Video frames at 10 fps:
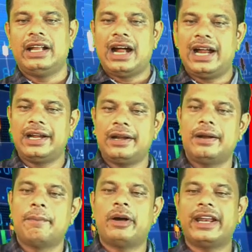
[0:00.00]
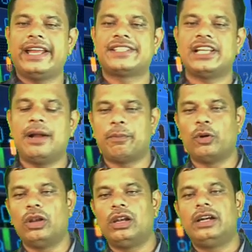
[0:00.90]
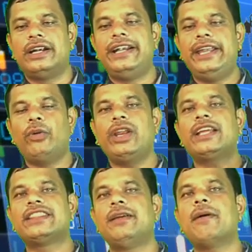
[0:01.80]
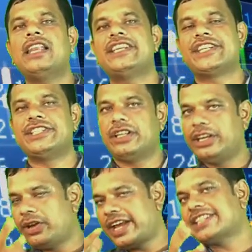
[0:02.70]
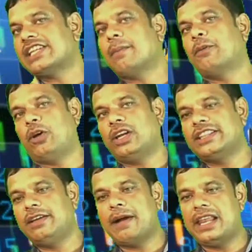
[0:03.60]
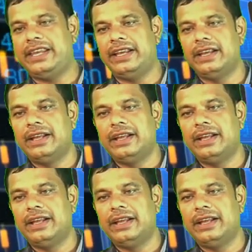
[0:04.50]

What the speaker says: And for example, during Diwali season, example on a Diwali,